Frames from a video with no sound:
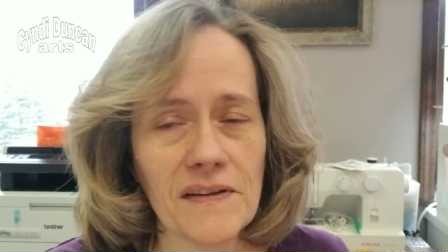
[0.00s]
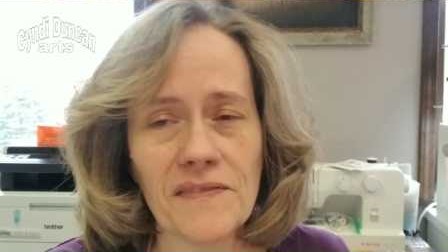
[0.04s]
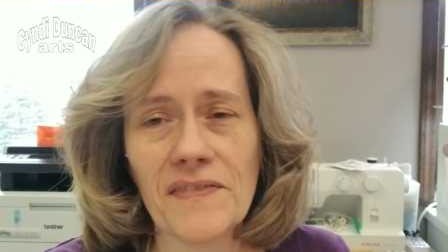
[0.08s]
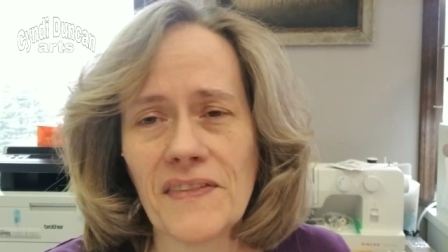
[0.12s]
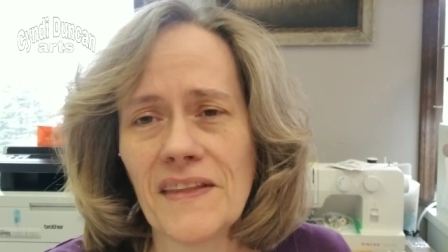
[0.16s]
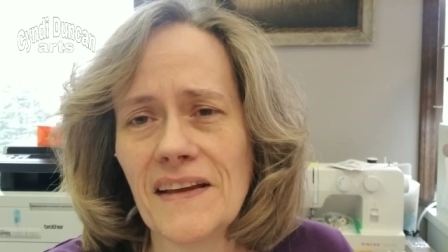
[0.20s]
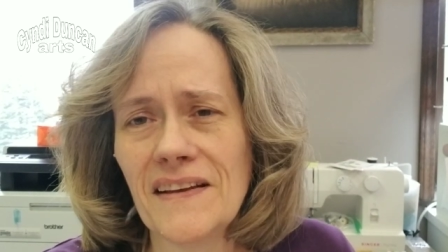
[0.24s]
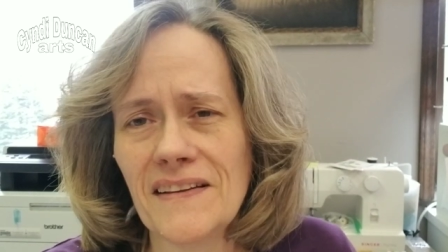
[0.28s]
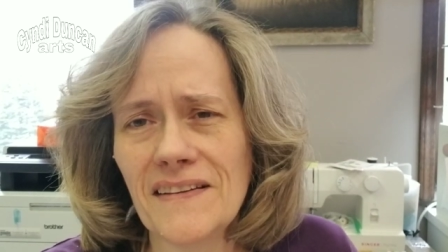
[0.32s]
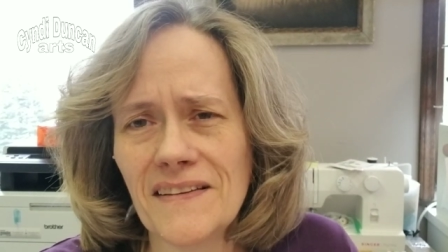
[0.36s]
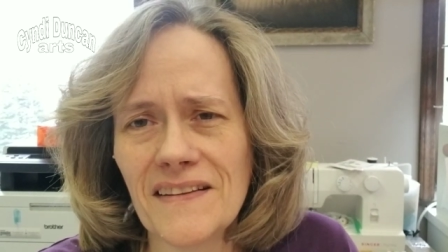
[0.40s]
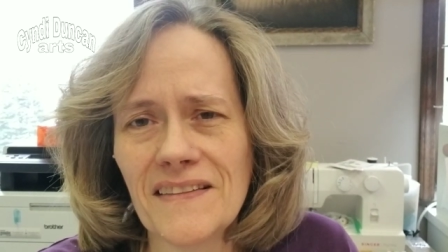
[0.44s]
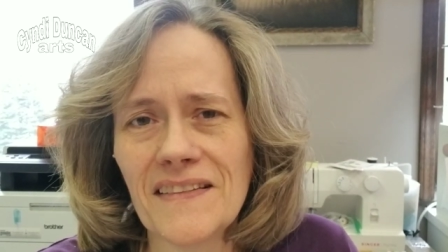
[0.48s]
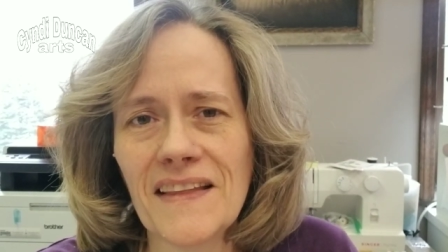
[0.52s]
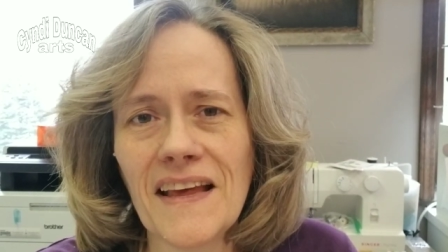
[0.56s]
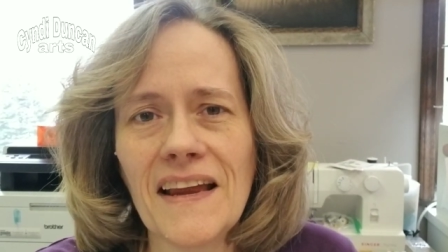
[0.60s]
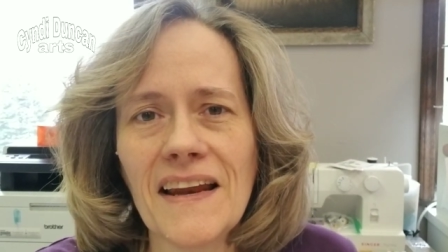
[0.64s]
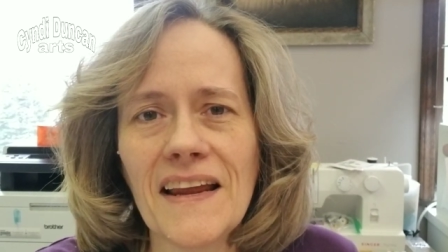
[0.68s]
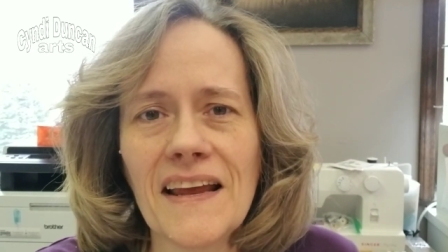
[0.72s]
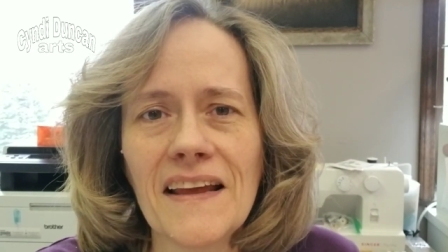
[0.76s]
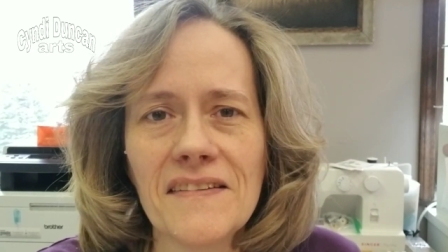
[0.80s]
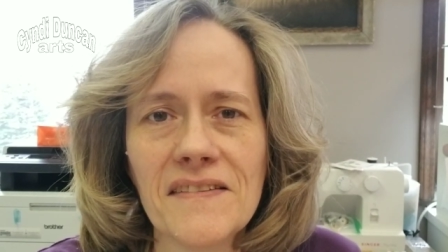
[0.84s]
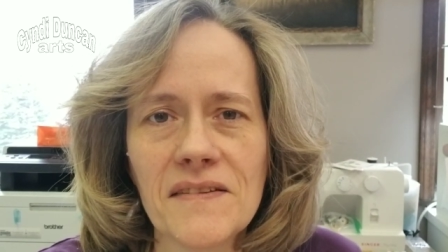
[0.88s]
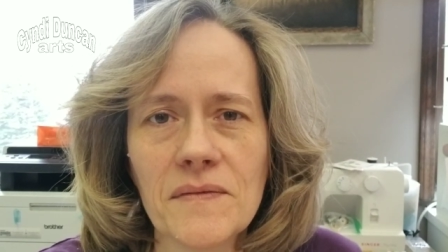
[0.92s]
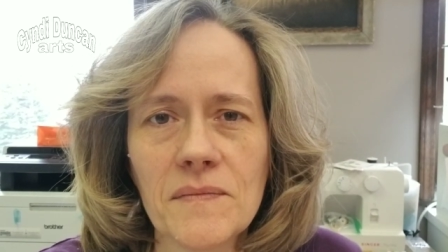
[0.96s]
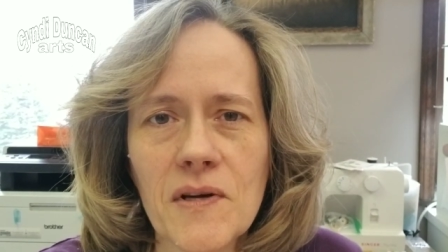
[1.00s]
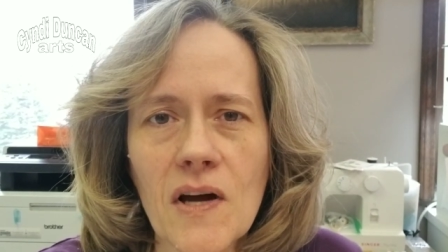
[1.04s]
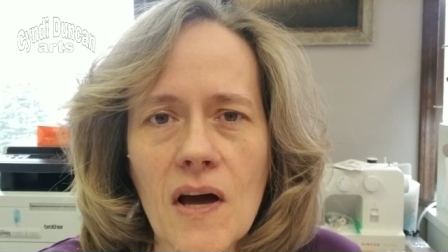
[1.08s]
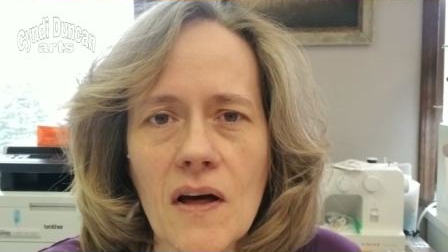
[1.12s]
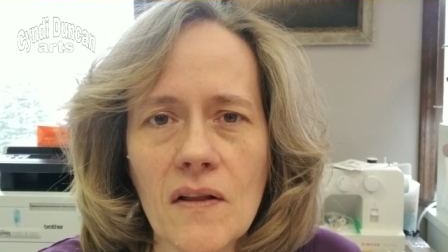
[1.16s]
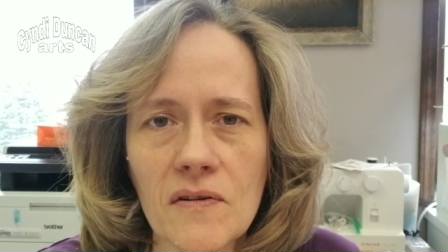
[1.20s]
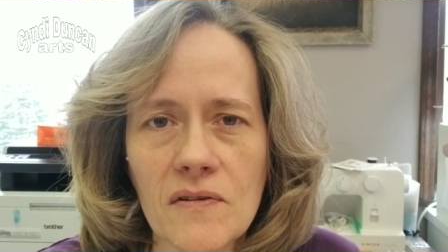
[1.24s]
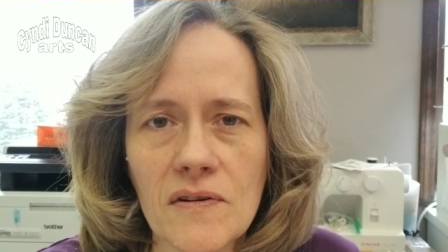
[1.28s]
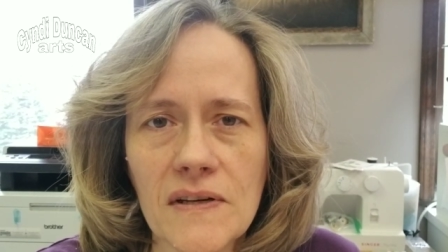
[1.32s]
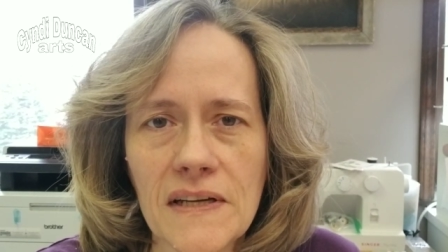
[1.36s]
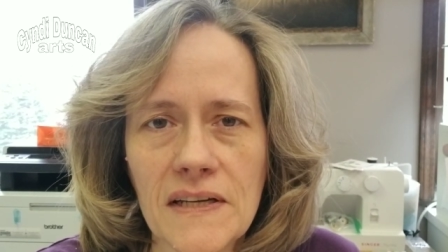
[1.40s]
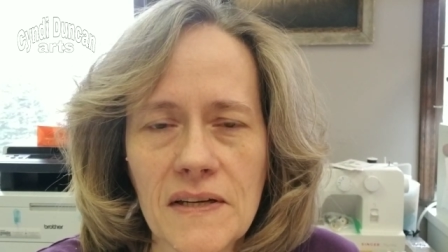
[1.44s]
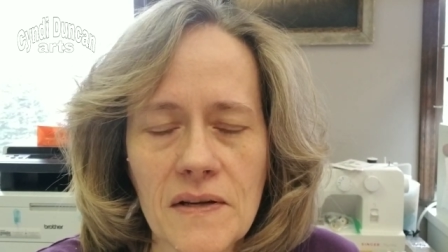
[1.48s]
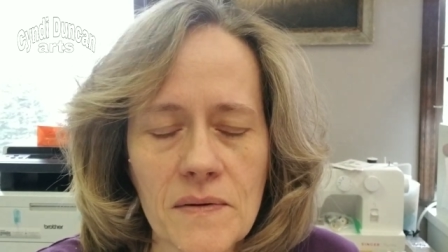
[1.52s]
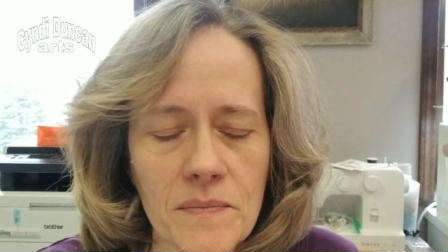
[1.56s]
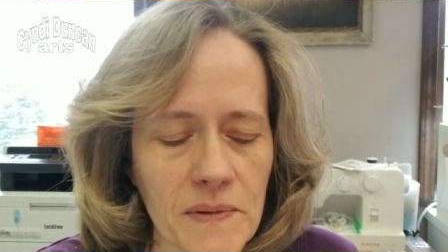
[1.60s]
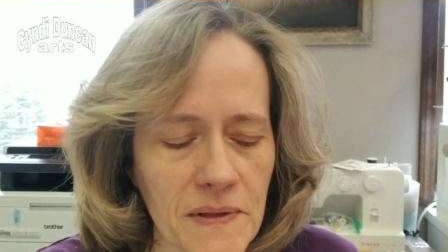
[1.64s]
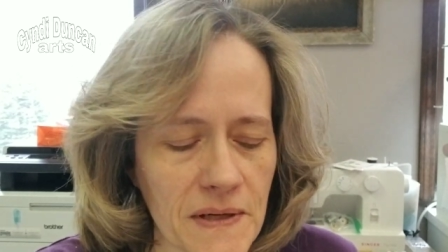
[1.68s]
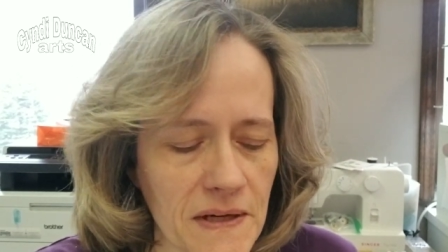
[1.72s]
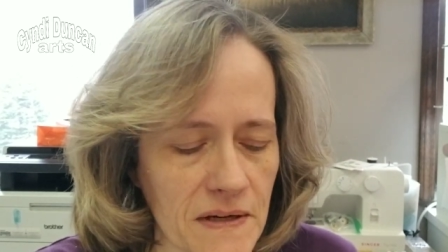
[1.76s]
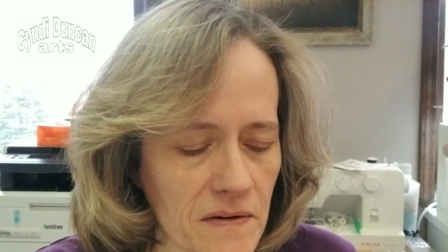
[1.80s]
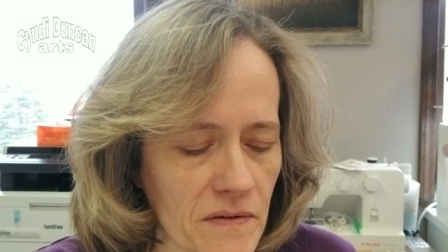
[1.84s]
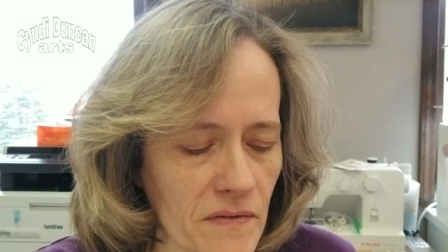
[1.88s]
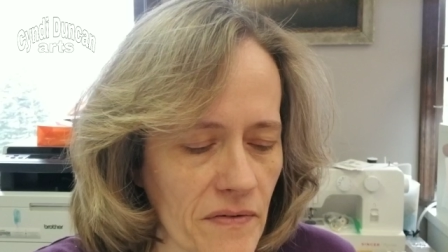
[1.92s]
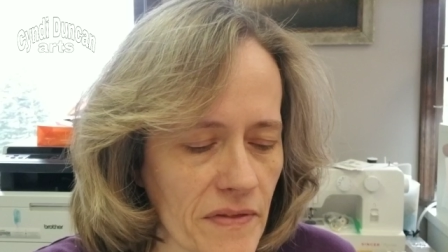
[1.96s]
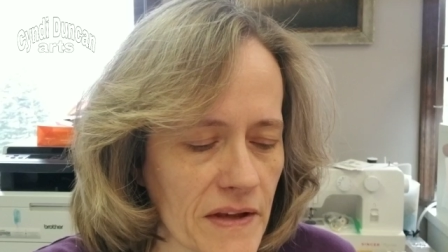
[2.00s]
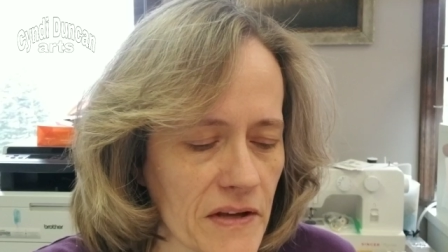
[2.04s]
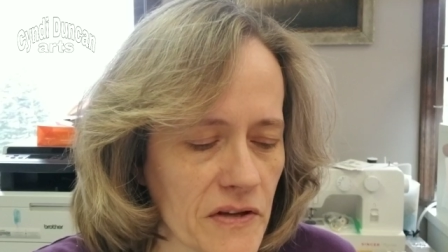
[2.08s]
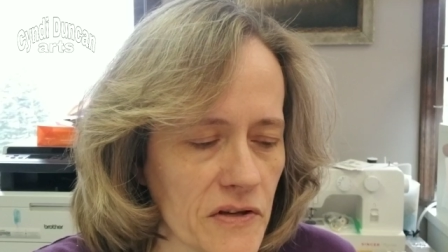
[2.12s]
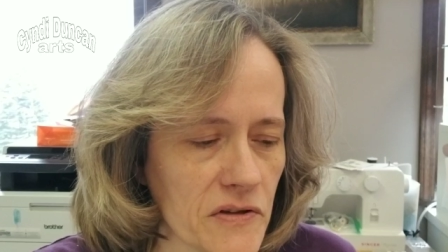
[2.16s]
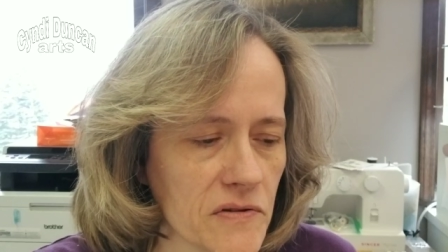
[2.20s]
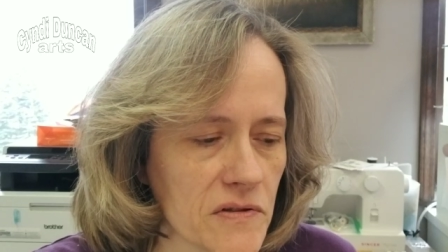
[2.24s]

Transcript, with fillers: They, that had some color in it, but I don't think